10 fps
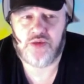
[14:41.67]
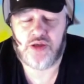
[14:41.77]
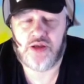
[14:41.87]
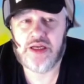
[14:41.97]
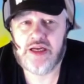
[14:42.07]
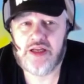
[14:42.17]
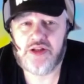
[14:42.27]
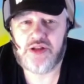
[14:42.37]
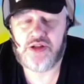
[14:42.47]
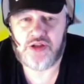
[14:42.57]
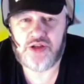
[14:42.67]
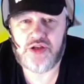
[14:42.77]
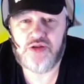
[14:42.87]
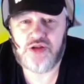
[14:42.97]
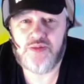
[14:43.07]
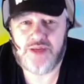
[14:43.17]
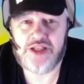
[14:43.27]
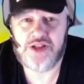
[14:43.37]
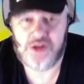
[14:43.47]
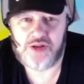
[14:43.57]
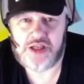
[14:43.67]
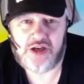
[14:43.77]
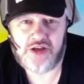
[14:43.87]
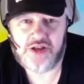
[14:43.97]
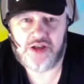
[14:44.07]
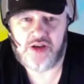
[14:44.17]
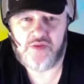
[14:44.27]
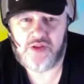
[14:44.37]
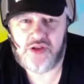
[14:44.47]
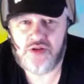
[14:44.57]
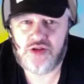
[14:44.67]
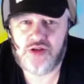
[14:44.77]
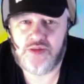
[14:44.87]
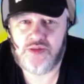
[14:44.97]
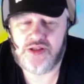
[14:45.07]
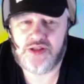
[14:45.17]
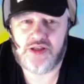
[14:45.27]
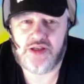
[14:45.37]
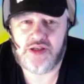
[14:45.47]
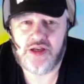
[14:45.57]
Well, the YouTube is not the archive. The YouTube is the